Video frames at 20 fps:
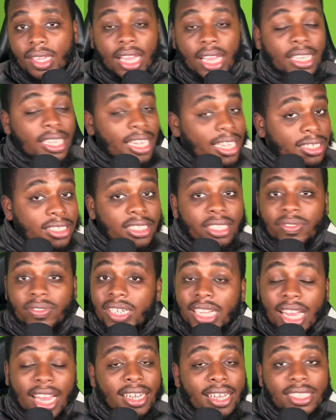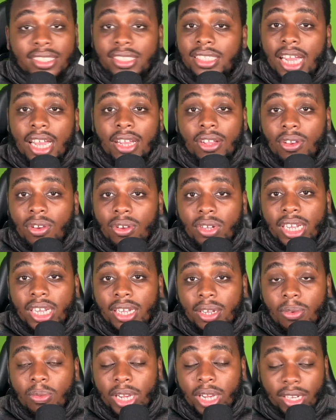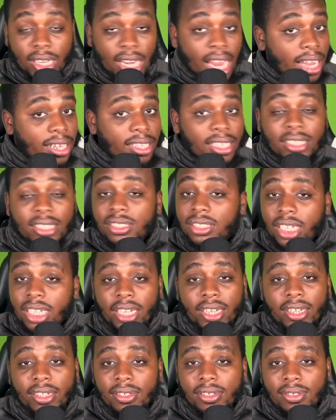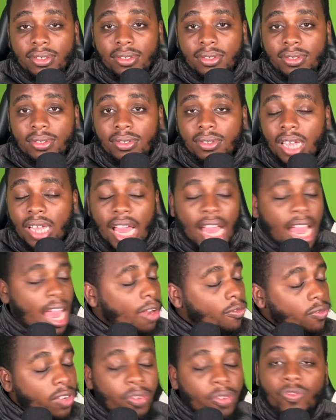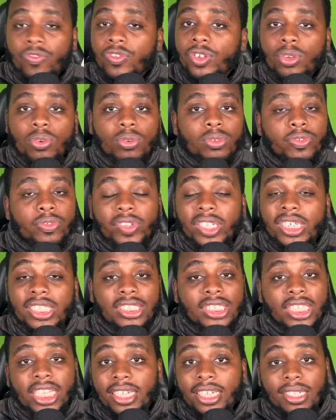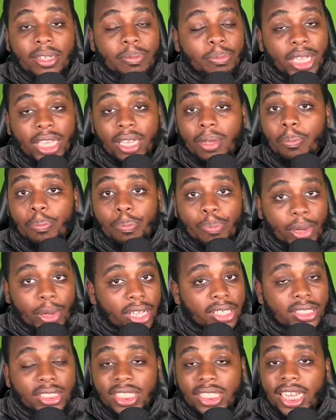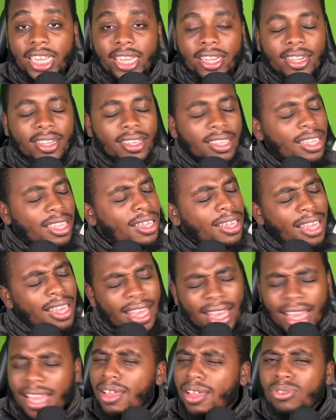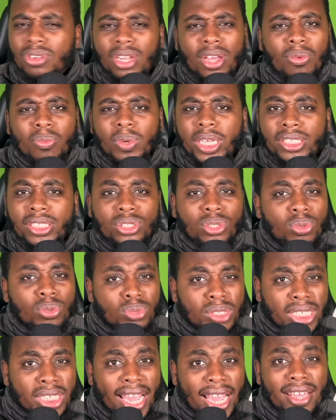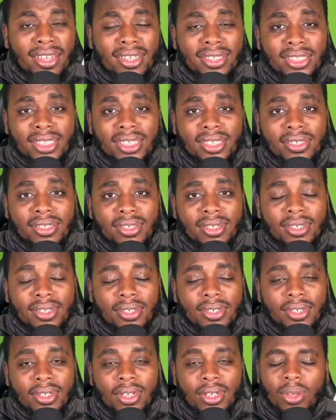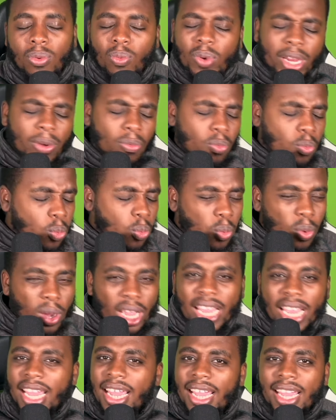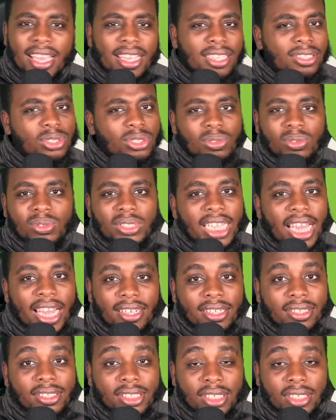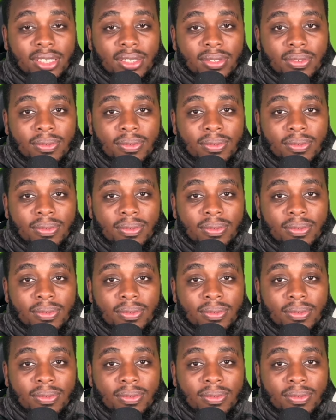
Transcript: Nick Sirianni is not going anywhere. Not this year. I refuse for this year to be a bust year. Hell no, we too talented. We're way too talented.